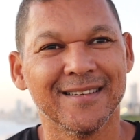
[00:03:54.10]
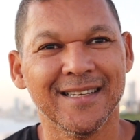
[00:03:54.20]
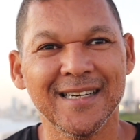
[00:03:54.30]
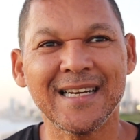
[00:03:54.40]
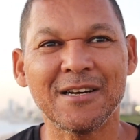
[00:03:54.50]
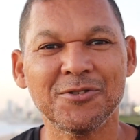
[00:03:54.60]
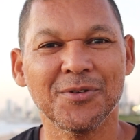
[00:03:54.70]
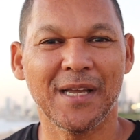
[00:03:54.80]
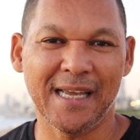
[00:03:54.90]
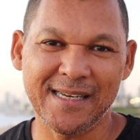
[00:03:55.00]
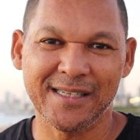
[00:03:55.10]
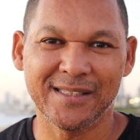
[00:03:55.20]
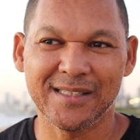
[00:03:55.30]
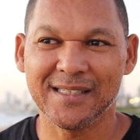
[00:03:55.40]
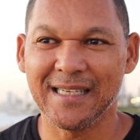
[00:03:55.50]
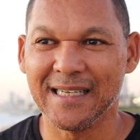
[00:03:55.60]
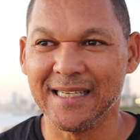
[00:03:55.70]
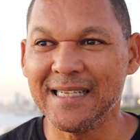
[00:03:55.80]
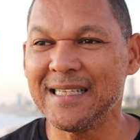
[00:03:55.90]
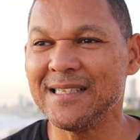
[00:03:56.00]
learn how to edit.
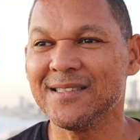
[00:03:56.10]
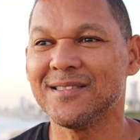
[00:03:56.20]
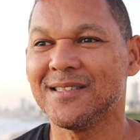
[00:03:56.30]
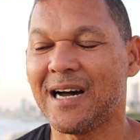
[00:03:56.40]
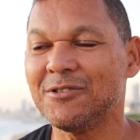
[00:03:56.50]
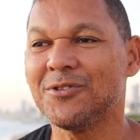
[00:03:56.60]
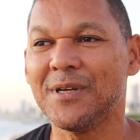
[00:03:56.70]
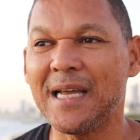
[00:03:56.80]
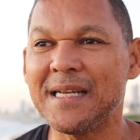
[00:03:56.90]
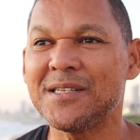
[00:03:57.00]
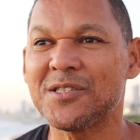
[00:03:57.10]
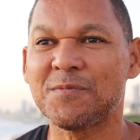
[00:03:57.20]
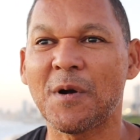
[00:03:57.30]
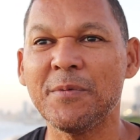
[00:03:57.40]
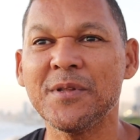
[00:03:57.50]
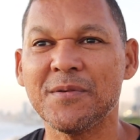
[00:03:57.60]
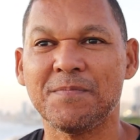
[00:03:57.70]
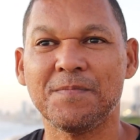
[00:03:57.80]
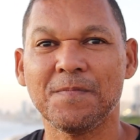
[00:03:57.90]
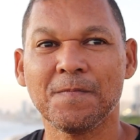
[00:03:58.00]
Learning how to edit is probably
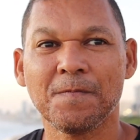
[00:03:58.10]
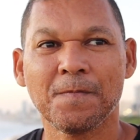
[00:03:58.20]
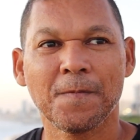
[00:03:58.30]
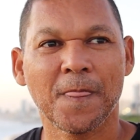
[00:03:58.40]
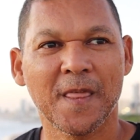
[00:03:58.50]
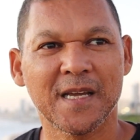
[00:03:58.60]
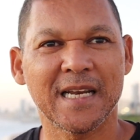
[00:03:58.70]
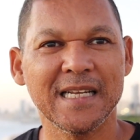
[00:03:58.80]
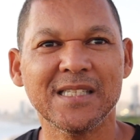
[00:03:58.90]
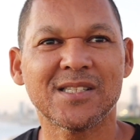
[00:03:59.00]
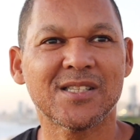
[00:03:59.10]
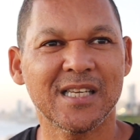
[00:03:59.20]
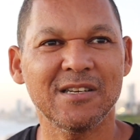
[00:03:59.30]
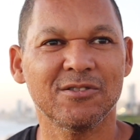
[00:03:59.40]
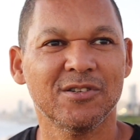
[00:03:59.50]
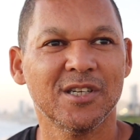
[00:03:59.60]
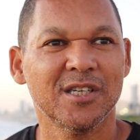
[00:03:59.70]
the greatest skill.